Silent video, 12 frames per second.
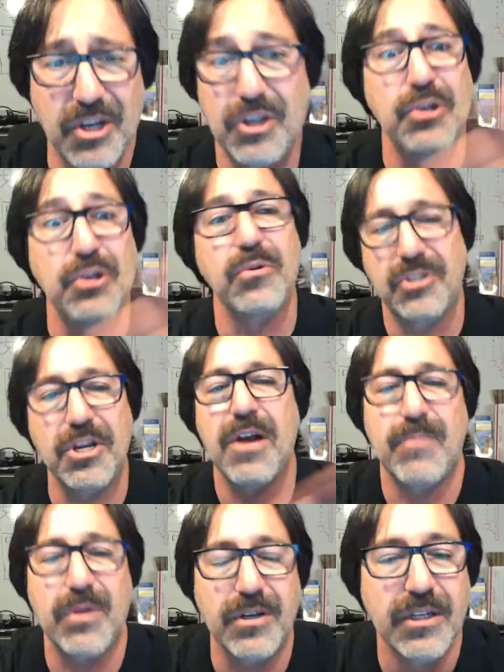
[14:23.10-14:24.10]
a huge
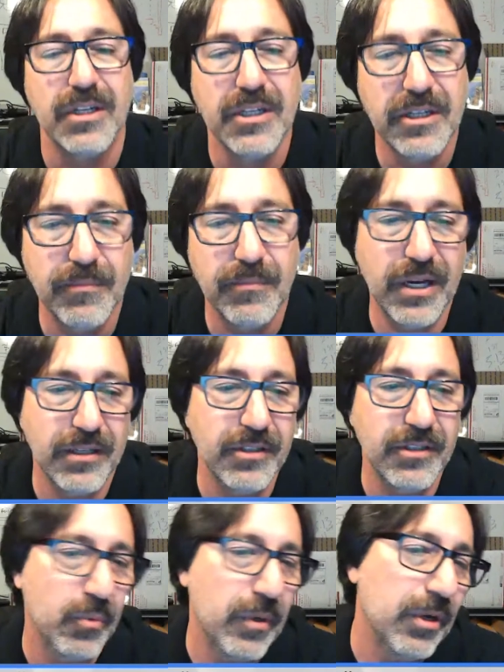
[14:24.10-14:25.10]
number, but
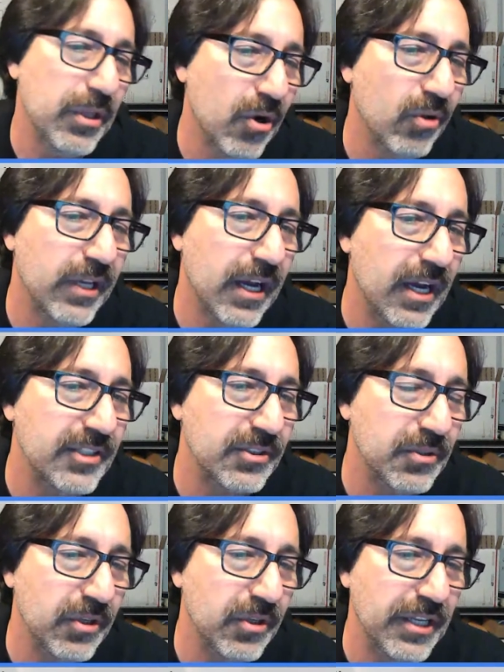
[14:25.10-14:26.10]
you know, we were the only high
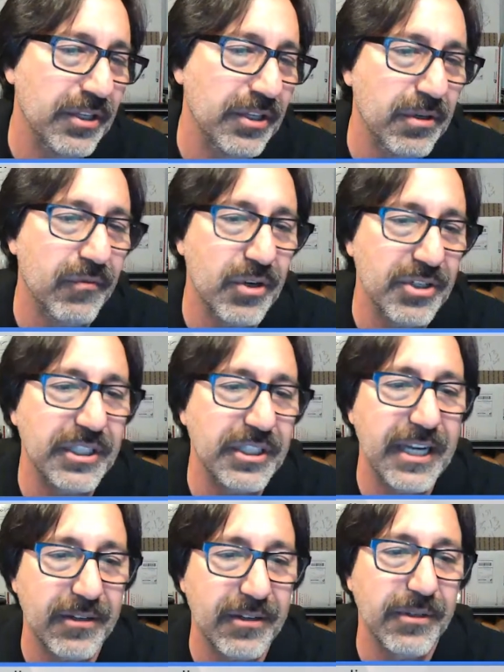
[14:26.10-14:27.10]
school in the university
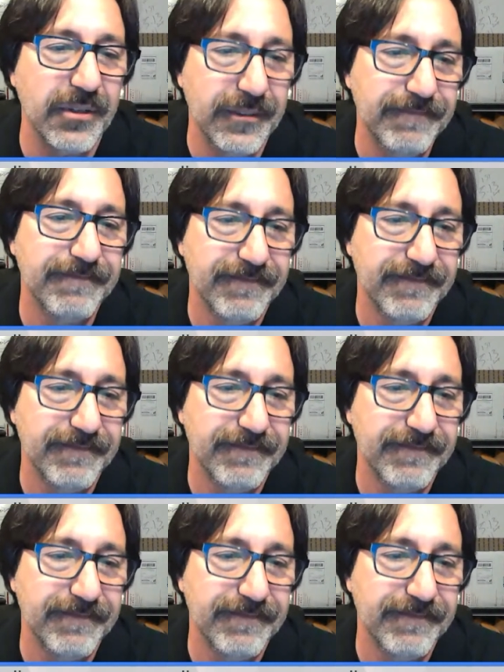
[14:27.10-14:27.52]
category.